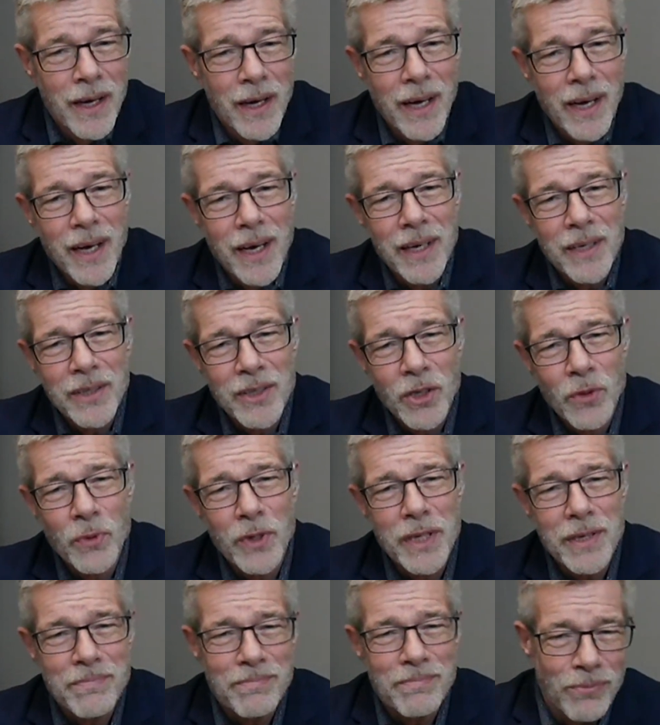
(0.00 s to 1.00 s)

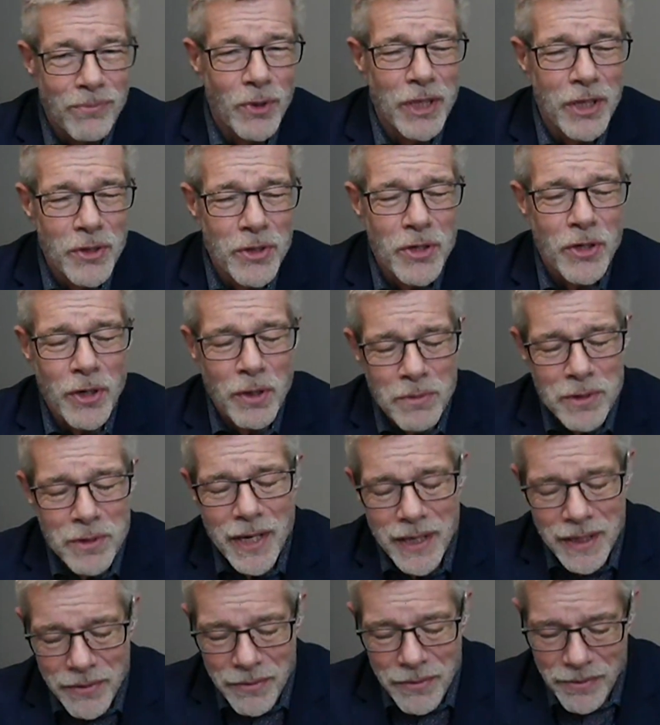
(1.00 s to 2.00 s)
We use terms
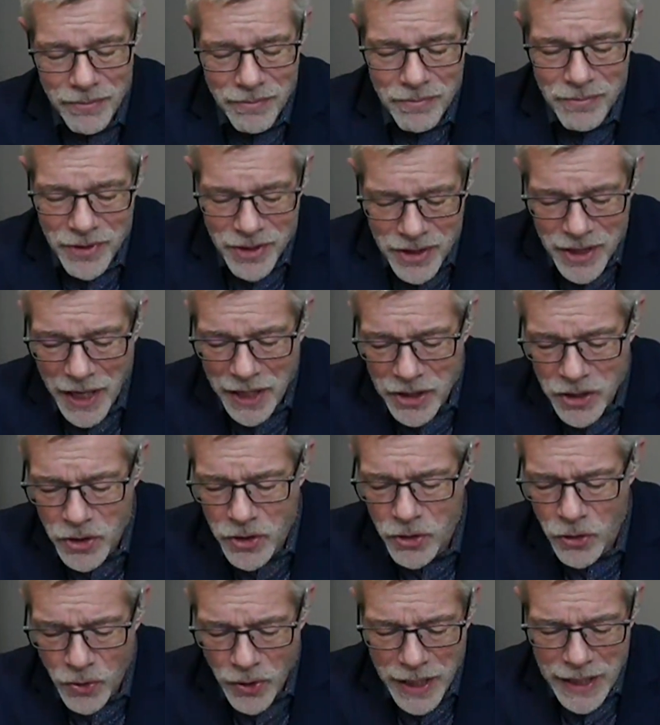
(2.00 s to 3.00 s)
like sex
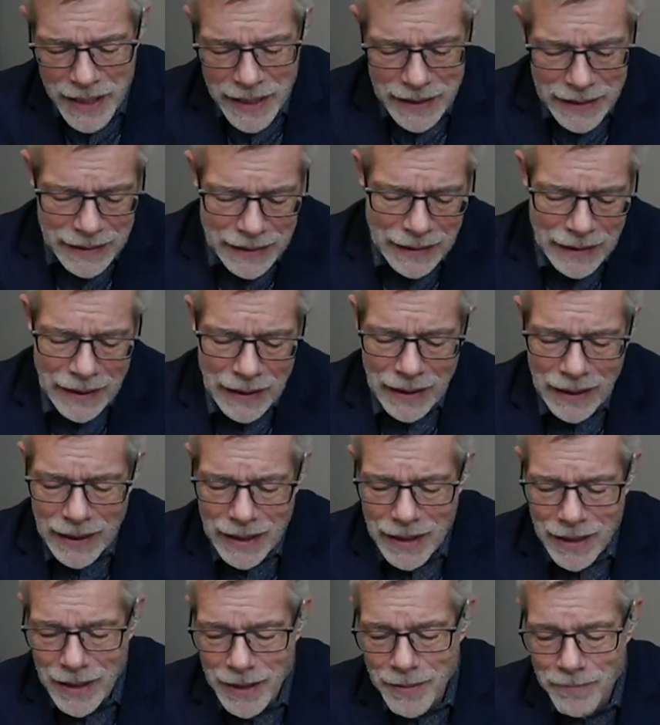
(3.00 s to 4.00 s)
trade,
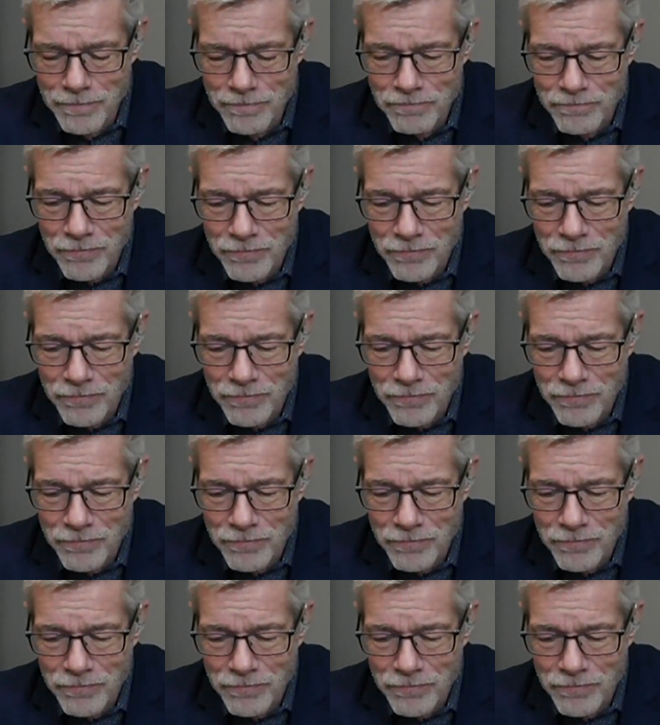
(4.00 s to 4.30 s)
or